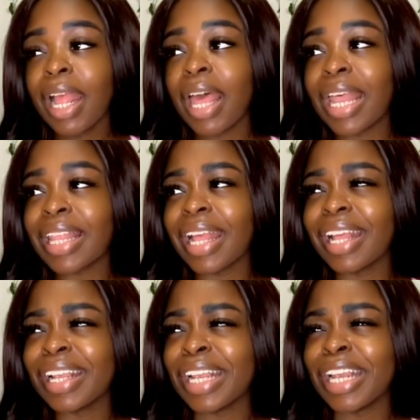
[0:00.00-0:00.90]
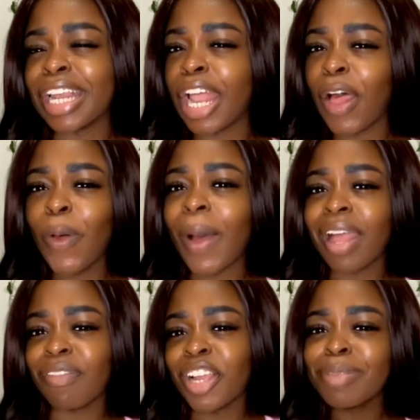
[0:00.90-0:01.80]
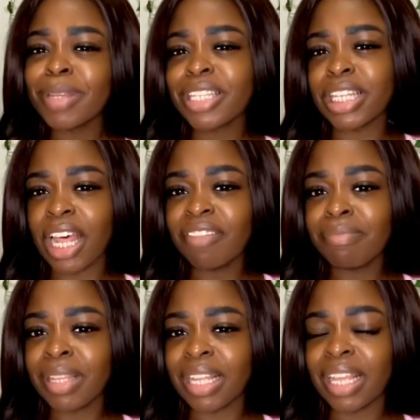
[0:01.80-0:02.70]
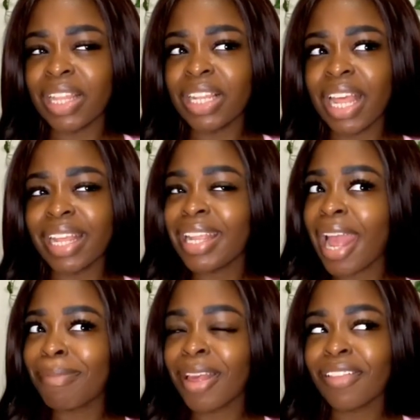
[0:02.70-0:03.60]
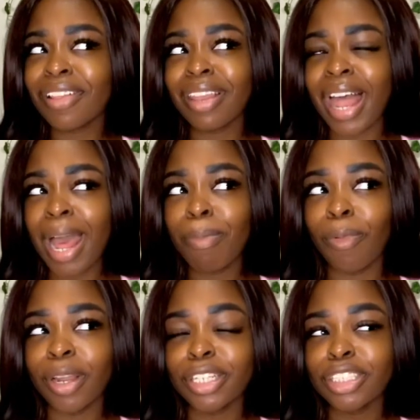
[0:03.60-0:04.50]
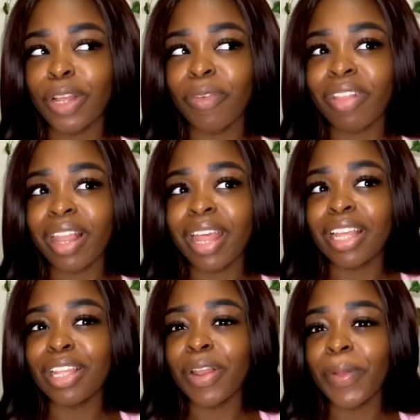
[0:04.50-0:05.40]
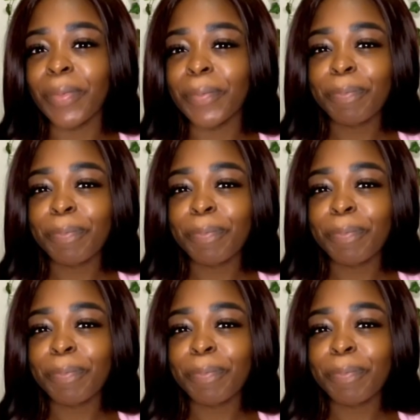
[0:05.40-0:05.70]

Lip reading: And I was like, no, I very much love meat. And they're like, yeah, because your lab work shows that like you don't